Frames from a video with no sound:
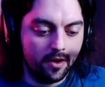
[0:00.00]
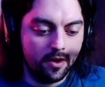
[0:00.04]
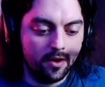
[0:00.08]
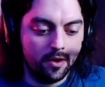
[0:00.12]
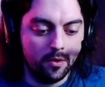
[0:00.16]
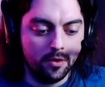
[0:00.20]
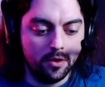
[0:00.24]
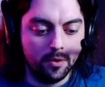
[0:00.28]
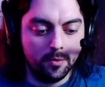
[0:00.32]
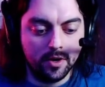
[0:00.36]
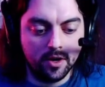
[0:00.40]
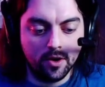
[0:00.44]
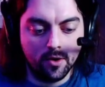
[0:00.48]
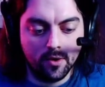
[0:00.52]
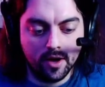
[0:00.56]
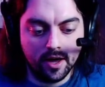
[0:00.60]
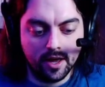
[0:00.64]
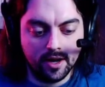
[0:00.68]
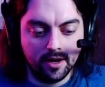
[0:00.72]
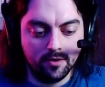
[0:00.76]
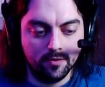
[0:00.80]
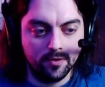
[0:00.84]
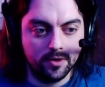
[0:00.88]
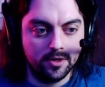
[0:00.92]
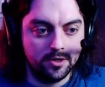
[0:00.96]
And then we go ahead
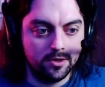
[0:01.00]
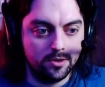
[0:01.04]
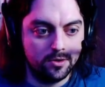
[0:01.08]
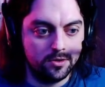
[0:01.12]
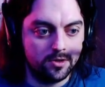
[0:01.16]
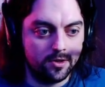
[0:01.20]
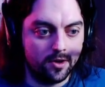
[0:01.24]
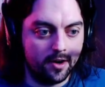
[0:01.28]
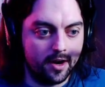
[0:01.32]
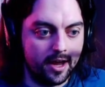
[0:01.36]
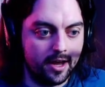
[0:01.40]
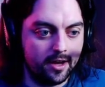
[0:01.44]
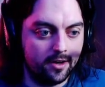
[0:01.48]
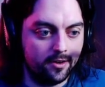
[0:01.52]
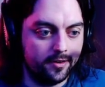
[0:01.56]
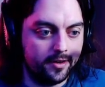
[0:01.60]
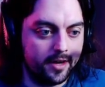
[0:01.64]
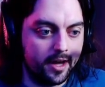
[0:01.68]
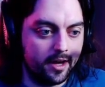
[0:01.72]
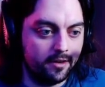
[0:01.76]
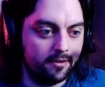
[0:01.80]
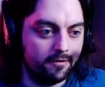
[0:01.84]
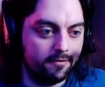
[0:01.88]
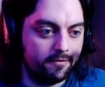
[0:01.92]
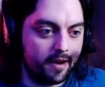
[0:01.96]
and reduce our angle
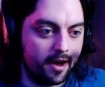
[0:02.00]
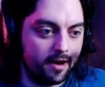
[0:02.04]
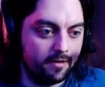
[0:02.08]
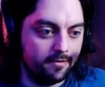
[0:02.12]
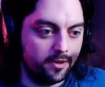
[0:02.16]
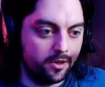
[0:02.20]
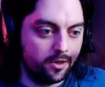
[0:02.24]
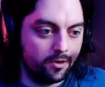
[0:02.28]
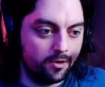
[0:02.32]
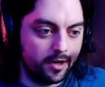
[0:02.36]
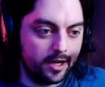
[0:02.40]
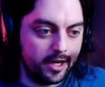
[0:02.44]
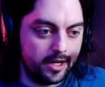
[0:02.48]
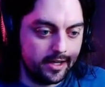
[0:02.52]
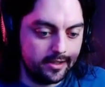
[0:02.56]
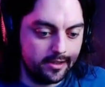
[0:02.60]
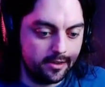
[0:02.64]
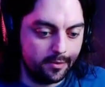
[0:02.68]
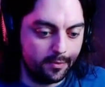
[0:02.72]
down to 5 degrees.